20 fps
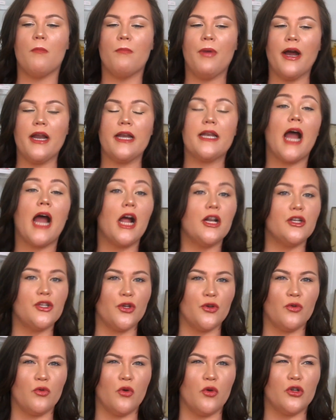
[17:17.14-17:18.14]
but not
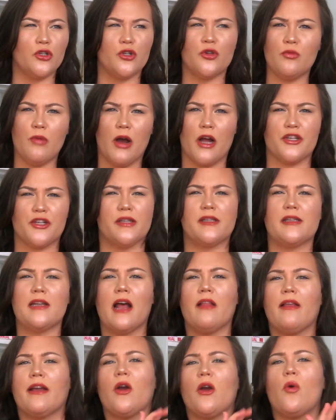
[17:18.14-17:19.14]
too, too much. It's
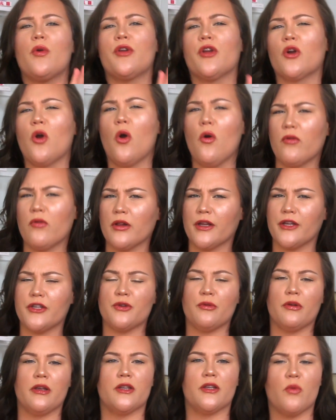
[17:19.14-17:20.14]
not like, oh, you're overly
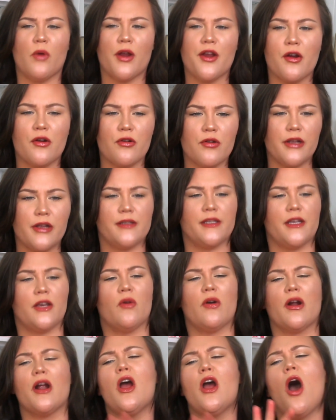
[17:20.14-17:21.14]
dewy to where you're greasy
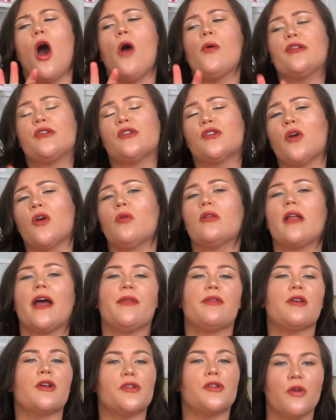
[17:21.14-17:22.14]
or, oh, it's so
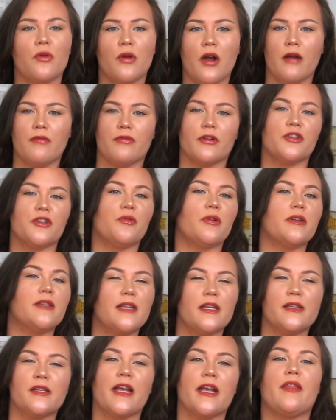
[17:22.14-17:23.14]
light, there's no coverage or it's
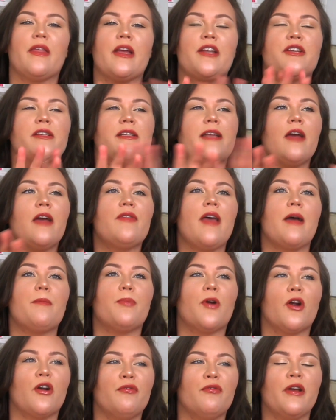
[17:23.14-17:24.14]
this. Like they just have that
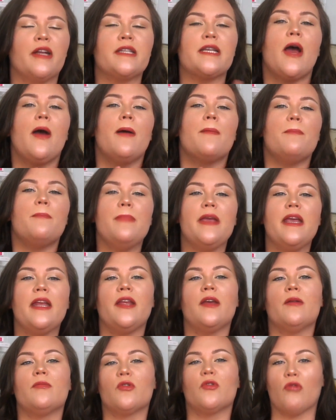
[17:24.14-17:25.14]
perfect
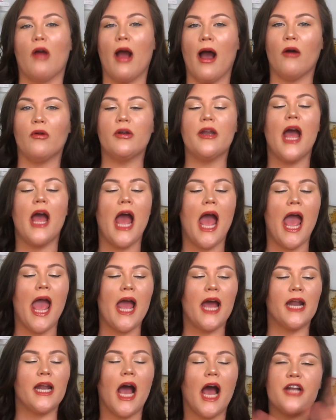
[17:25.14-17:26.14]
medium ground.
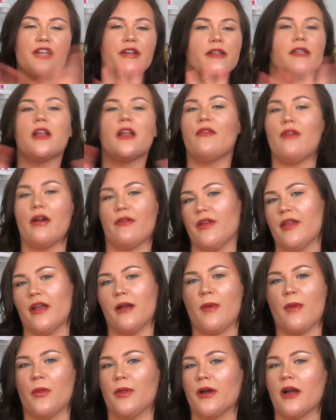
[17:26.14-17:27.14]
And I just love everything
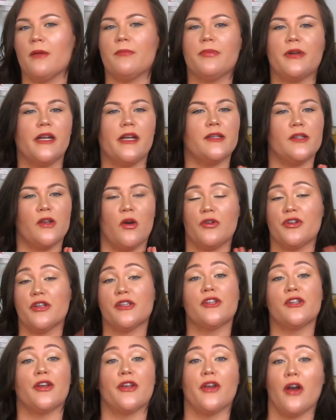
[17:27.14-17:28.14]
about the company. So
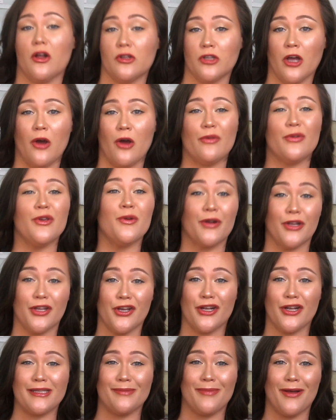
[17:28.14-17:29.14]
just so y'all know, if you were
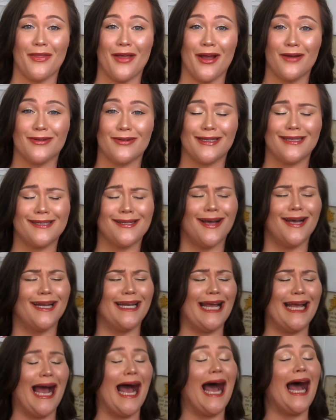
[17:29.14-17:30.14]
curious about that release,
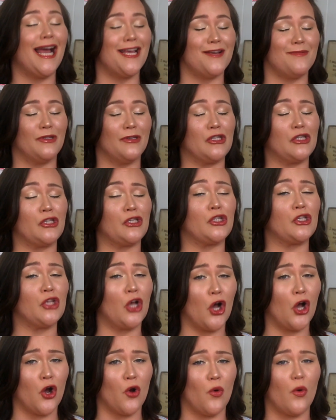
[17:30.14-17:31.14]
honey, I am
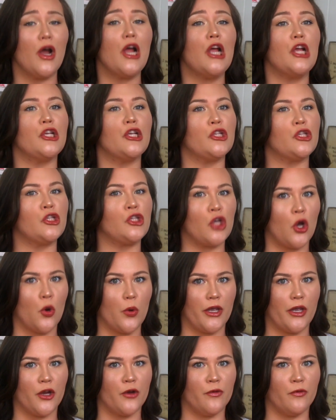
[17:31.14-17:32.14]
so, so
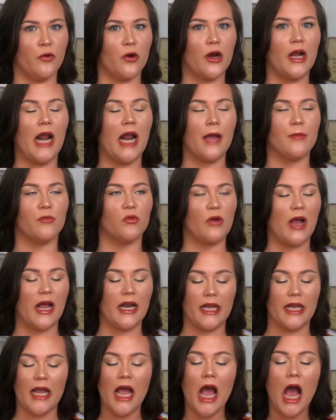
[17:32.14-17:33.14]
here for it. I'm
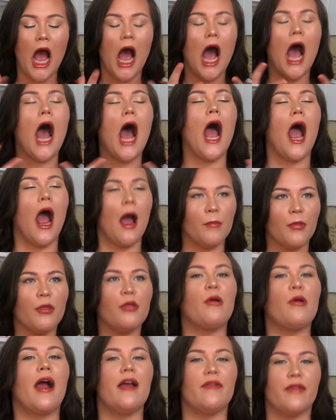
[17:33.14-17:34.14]
ready. I I'm
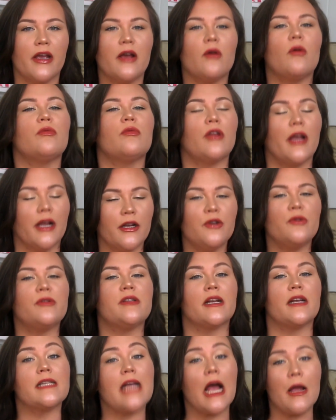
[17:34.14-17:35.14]
thriving. Like
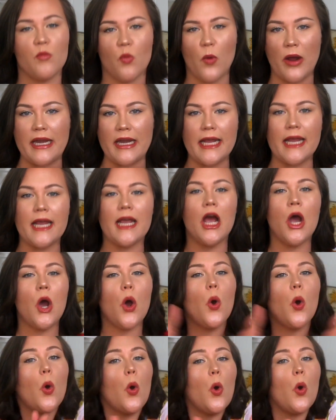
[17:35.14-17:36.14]
Nudestix, I'm waiting
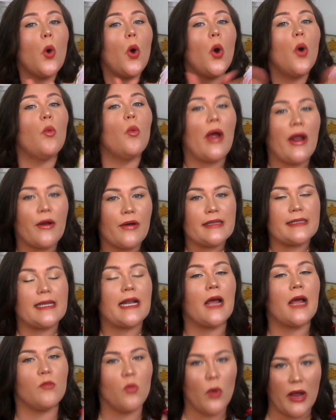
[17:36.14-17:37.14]
where is
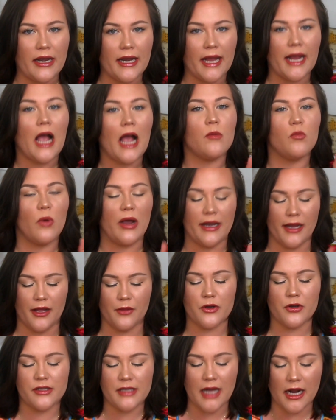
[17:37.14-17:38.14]
it? I'm waiting. I'm
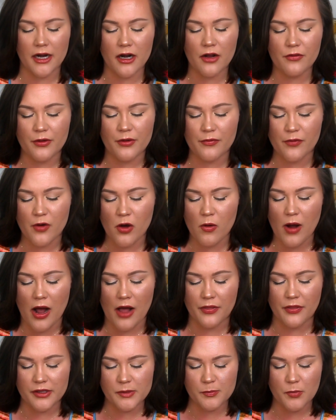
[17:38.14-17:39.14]
waiting. There's not enough info
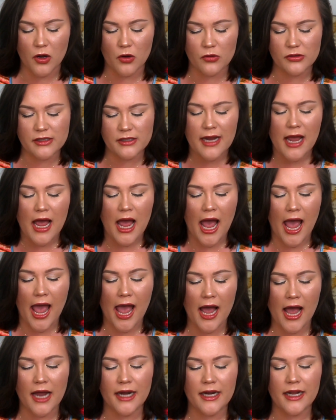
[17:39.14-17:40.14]
on this post
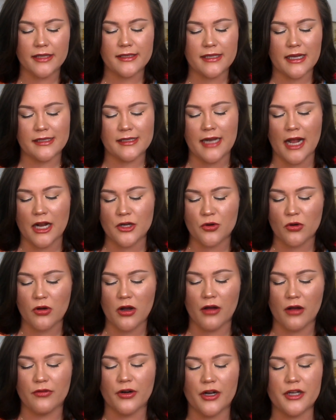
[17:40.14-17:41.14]
and it says natural
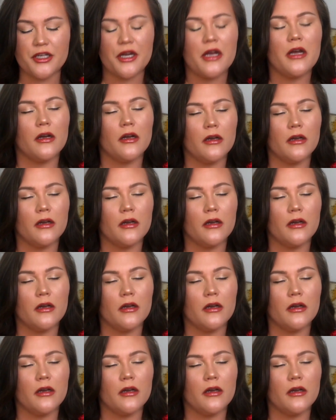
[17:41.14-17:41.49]
coverage.